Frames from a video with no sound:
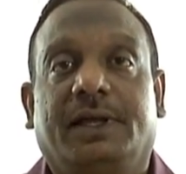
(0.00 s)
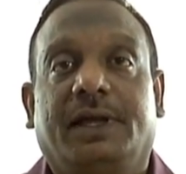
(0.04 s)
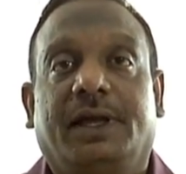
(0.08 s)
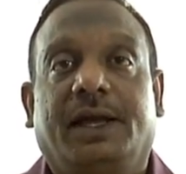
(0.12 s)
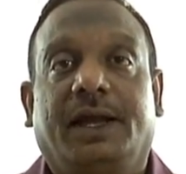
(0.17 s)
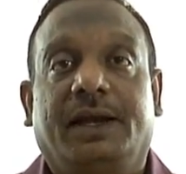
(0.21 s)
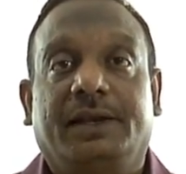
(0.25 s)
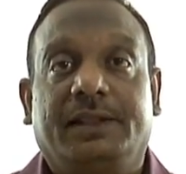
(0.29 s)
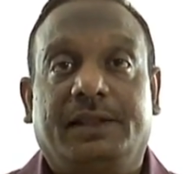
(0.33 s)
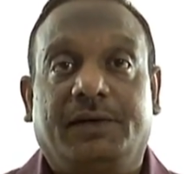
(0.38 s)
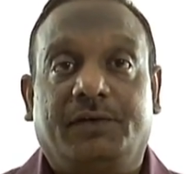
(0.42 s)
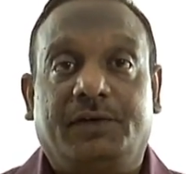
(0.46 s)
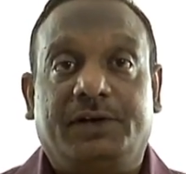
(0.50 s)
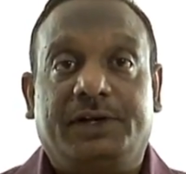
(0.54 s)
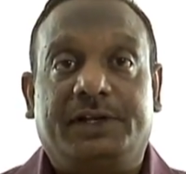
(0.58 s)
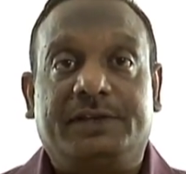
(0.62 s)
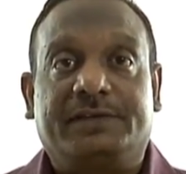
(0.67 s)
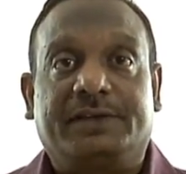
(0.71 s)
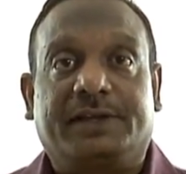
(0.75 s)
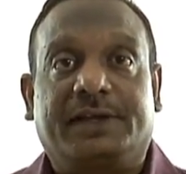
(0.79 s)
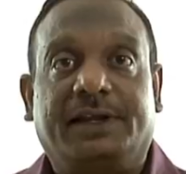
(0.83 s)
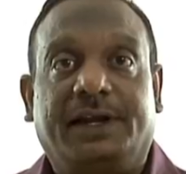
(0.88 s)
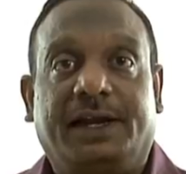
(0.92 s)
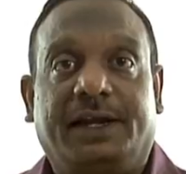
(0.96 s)
and they will
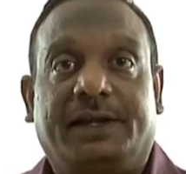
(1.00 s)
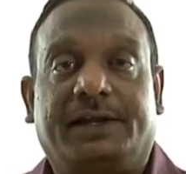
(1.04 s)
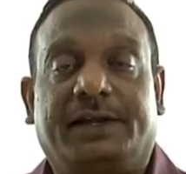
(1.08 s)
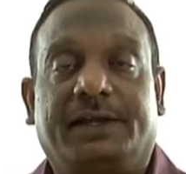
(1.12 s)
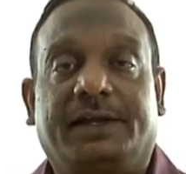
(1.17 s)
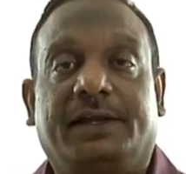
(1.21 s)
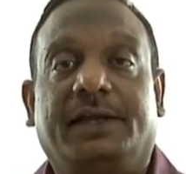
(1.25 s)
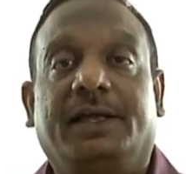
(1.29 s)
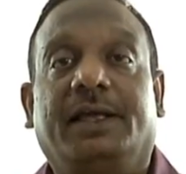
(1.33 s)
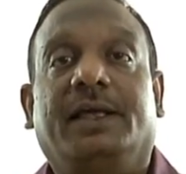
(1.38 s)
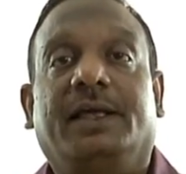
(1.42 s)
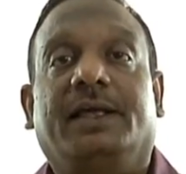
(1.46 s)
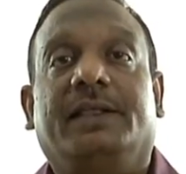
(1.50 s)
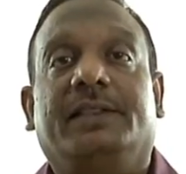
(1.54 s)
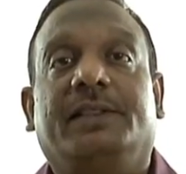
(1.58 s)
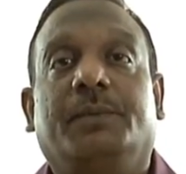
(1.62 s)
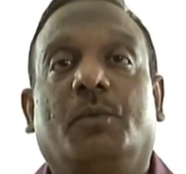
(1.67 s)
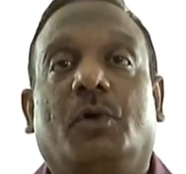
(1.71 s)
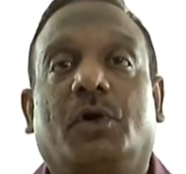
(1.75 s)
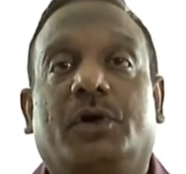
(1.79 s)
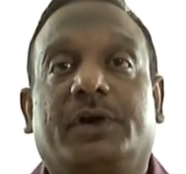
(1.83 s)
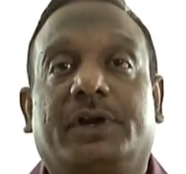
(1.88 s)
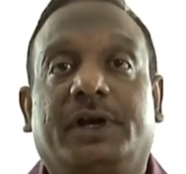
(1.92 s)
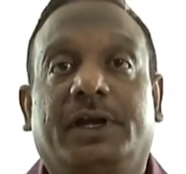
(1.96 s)
designate the
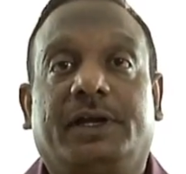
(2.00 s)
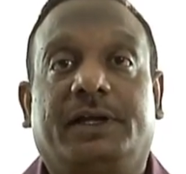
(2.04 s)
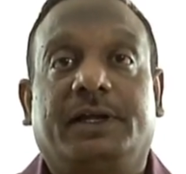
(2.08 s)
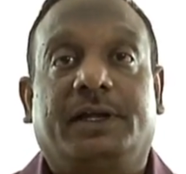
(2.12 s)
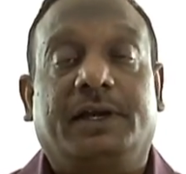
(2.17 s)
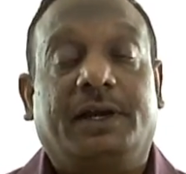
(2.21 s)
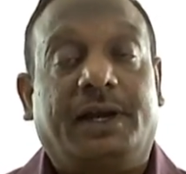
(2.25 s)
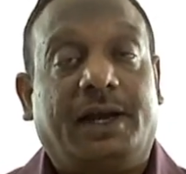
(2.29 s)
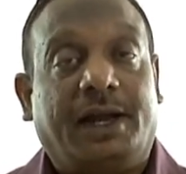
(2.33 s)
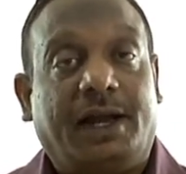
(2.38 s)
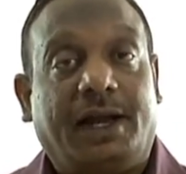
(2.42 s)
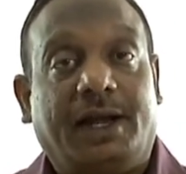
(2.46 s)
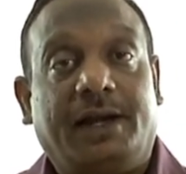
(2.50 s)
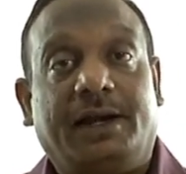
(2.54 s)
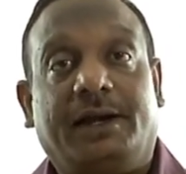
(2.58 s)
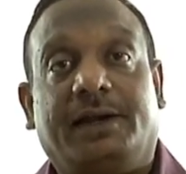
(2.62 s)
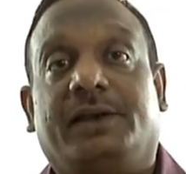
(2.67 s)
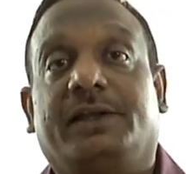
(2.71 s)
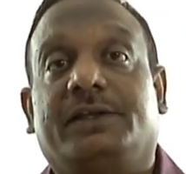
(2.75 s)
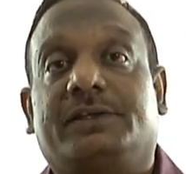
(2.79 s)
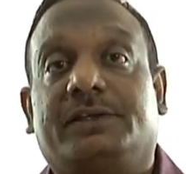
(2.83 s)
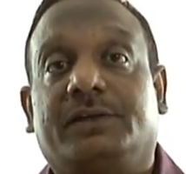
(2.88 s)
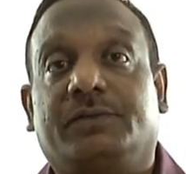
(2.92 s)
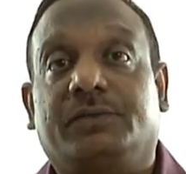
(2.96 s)
moderator and the
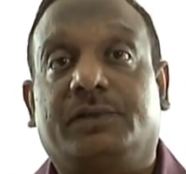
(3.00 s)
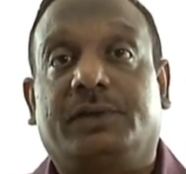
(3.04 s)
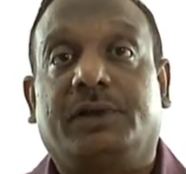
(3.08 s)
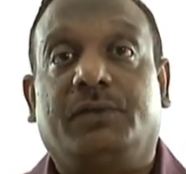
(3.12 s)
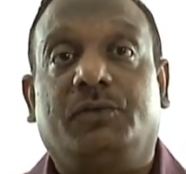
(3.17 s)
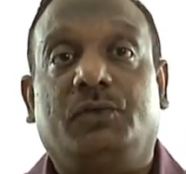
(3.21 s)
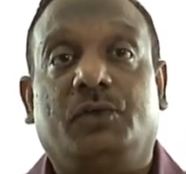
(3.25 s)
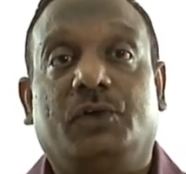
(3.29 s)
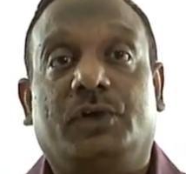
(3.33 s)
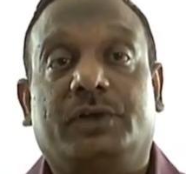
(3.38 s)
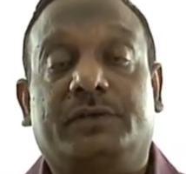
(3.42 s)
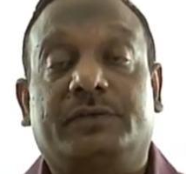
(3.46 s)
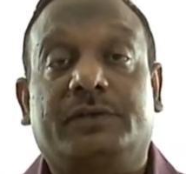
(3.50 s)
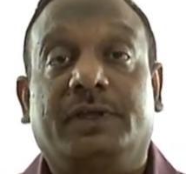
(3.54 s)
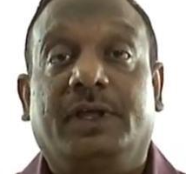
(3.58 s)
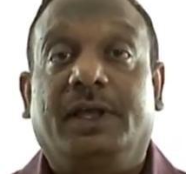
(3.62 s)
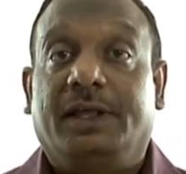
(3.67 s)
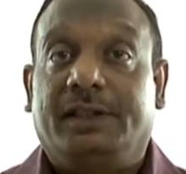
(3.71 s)
rest of the reviewers.